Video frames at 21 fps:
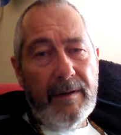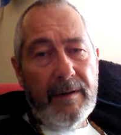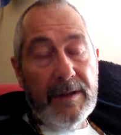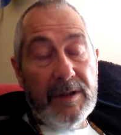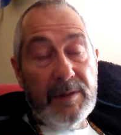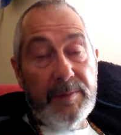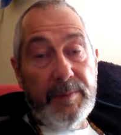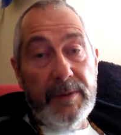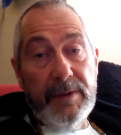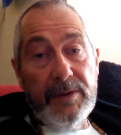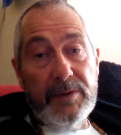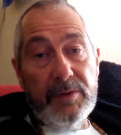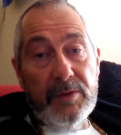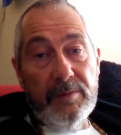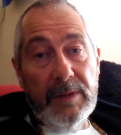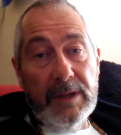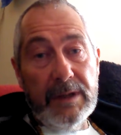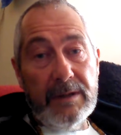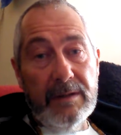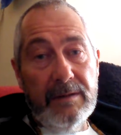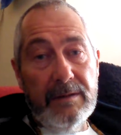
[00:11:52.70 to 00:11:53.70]
a spiritual
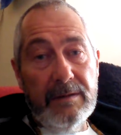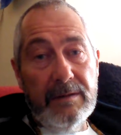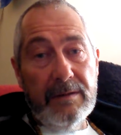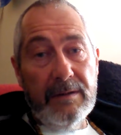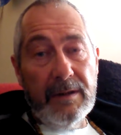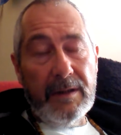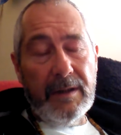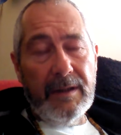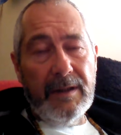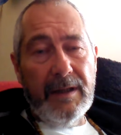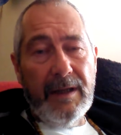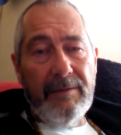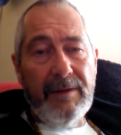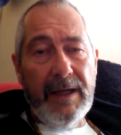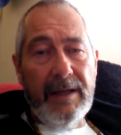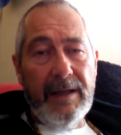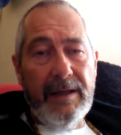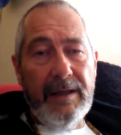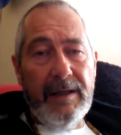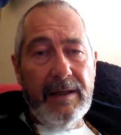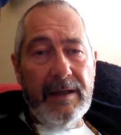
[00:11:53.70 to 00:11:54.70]
message that can have
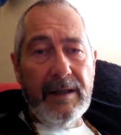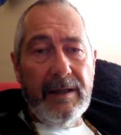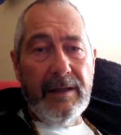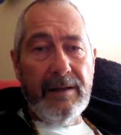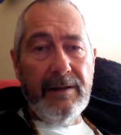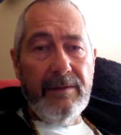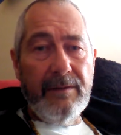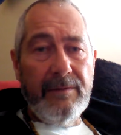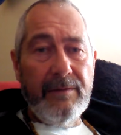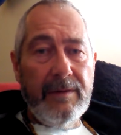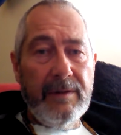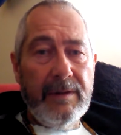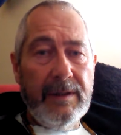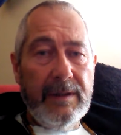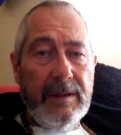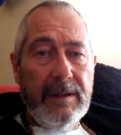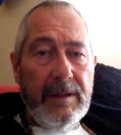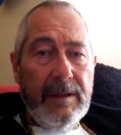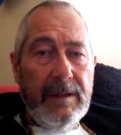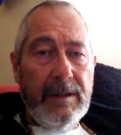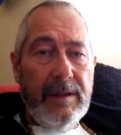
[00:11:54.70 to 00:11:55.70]
any kind
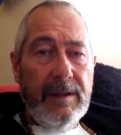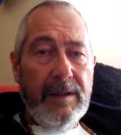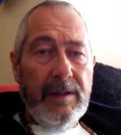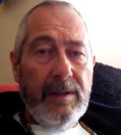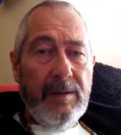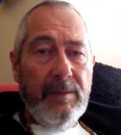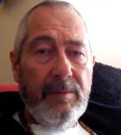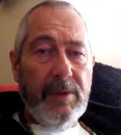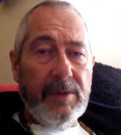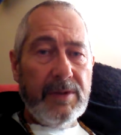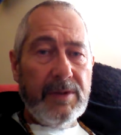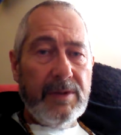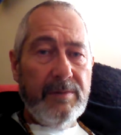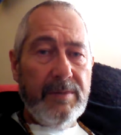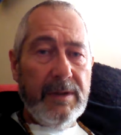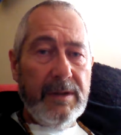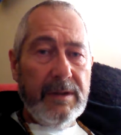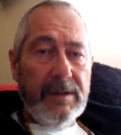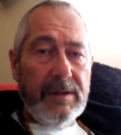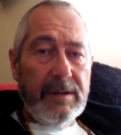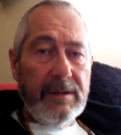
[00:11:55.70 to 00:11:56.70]
of
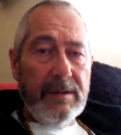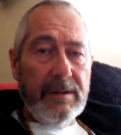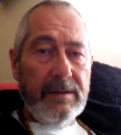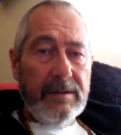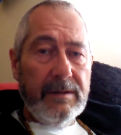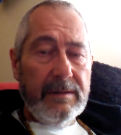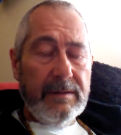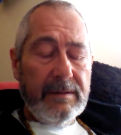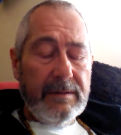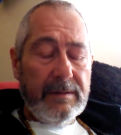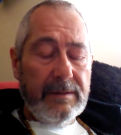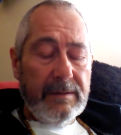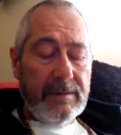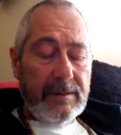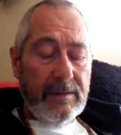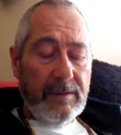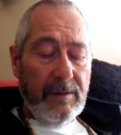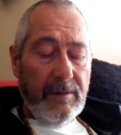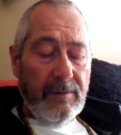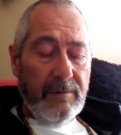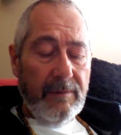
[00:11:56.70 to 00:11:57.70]
possibility
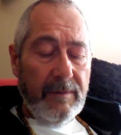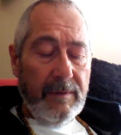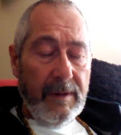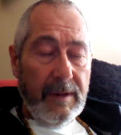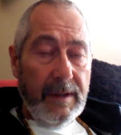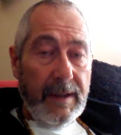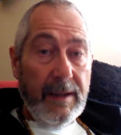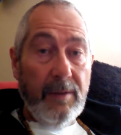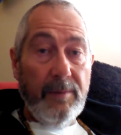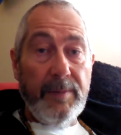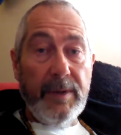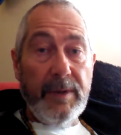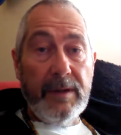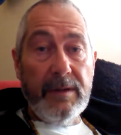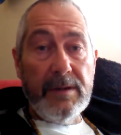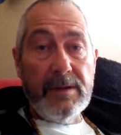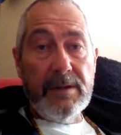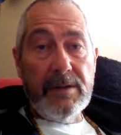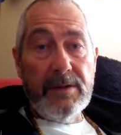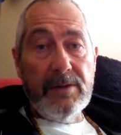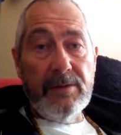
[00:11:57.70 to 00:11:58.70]
of helping the
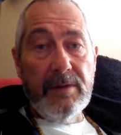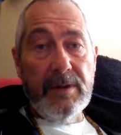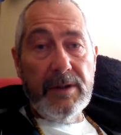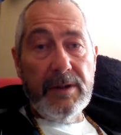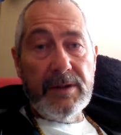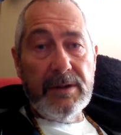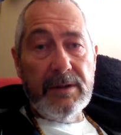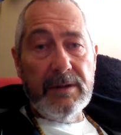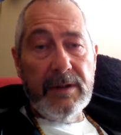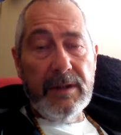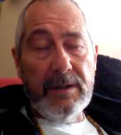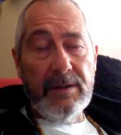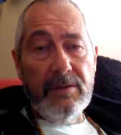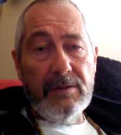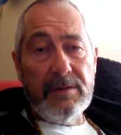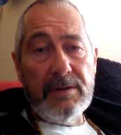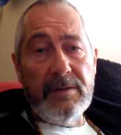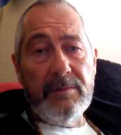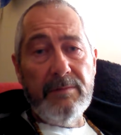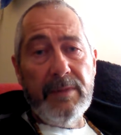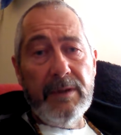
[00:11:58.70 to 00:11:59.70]
situation and
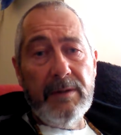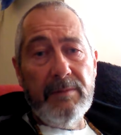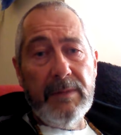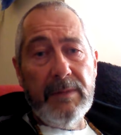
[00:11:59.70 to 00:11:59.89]
not simply